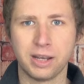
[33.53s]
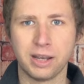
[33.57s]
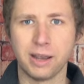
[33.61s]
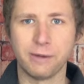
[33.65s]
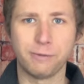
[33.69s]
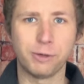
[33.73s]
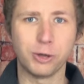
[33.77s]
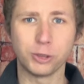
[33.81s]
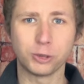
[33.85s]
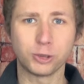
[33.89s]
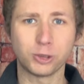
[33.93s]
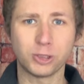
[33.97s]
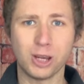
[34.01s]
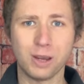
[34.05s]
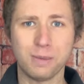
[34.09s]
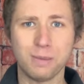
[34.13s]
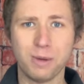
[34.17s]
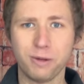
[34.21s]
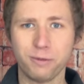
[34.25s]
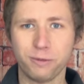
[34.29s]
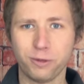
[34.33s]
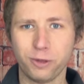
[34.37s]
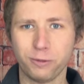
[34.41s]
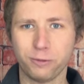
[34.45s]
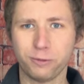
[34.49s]
If you're seeing
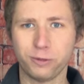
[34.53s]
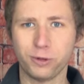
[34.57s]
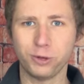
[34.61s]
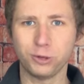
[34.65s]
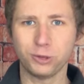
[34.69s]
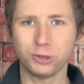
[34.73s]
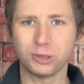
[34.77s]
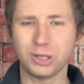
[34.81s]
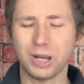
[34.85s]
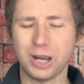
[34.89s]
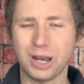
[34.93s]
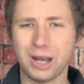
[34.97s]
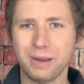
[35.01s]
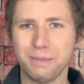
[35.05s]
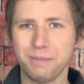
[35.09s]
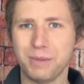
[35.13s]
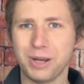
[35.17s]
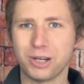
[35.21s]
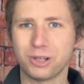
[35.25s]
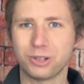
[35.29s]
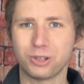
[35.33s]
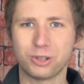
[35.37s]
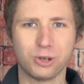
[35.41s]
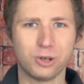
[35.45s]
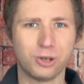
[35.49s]
me for the first time,
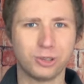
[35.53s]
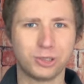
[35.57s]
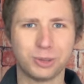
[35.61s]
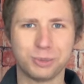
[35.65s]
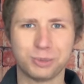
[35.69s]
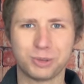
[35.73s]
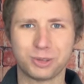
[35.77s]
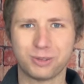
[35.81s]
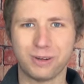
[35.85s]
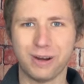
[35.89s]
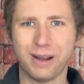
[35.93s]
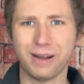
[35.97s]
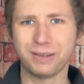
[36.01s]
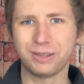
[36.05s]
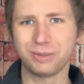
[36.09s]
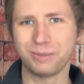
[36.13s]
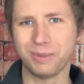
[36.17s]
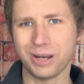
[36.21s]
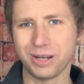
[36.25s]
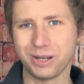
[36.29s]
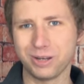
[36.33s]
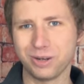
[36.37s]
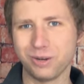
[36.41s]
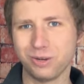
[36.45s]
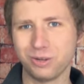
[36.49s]
make sure to subscribe to
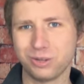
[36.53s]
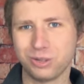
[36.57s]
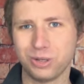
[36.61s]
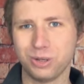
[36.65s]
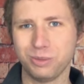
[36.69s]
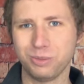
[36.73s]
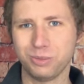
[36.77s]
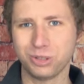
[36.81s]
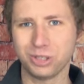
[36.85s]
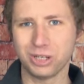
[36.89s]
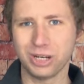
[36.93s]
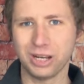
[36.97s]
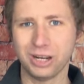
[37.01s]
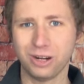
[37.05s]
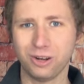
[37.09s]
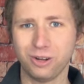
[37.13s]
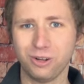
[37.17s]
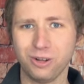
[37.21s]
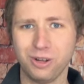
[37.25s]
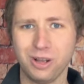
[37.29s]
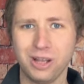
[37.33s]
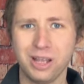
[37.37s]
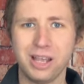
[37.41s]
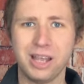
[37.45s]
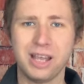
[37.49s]
my YouTube
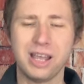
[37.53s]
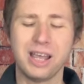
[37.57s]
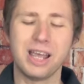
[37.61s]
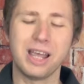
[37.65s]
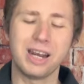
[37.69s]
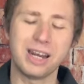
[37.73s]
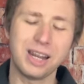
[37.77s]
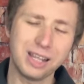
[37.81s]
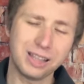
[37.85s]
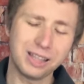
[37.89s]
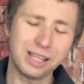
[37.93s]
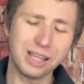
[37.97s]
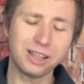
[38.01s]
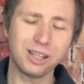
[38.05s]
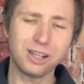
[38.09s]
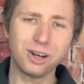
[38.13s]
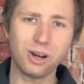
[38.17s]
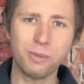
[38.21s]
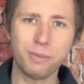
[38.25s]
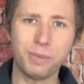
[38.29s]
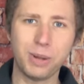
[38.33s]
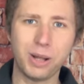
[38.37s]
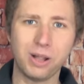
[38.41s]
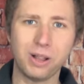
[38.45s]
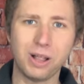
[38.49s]
channel and hit that
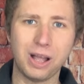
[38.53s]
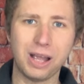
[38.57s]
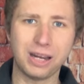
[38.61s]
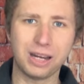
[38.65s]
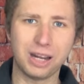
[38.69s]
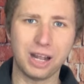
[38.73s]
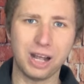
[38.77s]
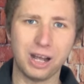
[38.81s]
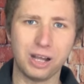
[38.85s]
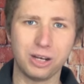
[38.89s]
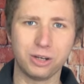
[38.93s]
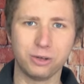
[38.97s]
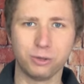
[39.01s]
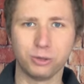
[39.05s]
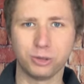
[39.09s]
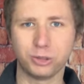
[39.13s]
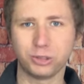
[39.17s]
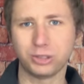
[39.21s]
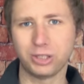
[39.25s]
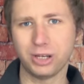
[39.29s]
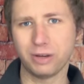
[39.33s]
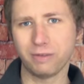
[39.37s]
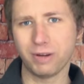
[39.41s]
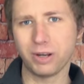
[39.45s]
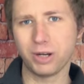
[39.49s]
little bell icon to
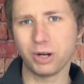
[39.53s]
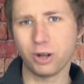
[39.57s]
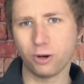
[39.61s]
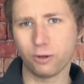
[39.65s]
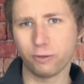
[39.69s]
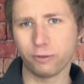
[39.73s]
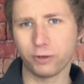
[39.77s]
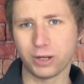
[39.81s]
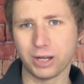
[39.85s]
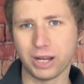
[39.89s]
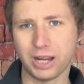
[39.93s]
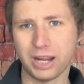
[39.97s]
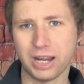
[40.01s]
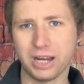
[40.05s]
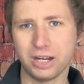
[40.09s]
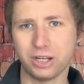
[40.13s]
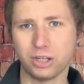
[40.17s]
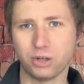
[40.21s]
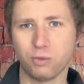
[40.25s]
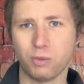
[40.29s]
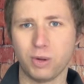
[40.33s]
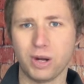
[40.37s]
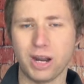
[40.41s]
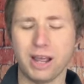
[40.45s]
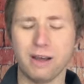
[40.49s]
receive a
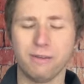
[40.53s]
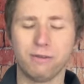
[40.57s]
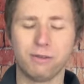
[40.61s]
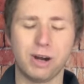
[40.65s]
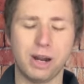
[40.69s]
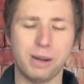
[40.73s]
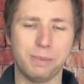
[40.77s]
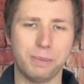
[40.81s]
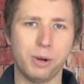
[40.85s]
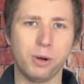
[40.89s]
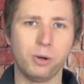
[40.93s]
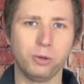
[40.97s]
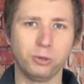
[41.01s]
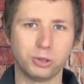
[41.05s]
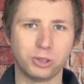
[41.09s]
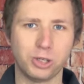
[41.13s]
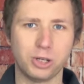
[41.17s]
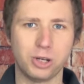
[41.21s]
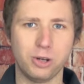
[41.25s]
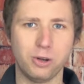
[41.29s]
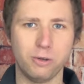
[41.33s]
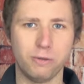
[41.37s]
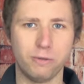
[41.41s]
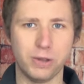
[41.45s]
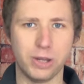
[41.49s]
notification whenever I post a
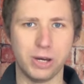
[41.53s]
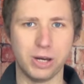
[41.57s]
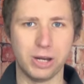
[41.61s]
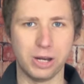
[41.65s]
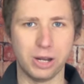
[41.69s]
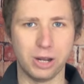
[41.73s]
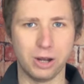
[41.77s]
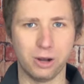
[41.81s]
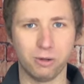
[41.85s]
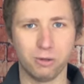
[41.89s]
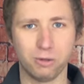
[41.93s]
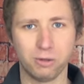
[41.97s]
new video.